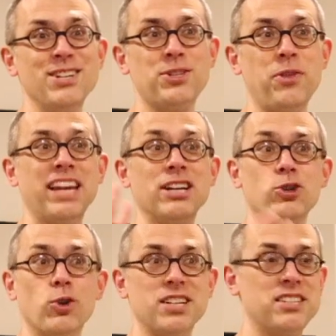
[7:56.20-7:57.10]
so that it
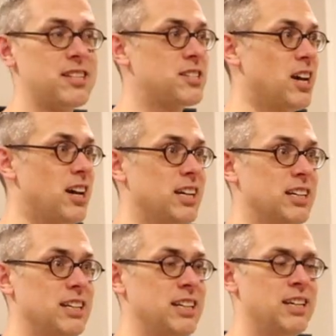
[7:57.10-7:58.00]
enjoys the
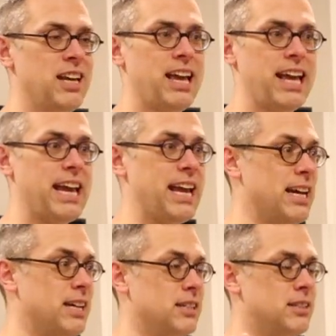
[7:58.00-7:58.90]
sun.
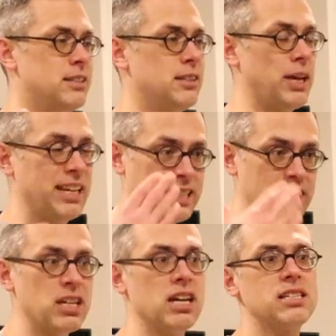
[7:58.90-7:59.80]
And I
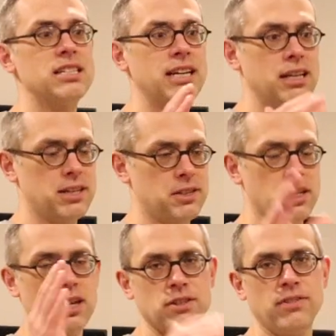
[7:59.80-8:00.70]
de-dust it because the
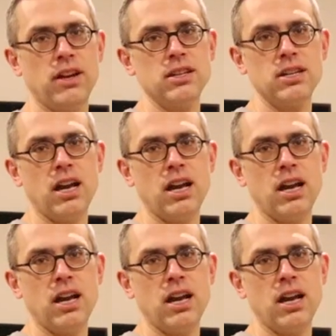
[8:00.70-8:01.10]
dust falls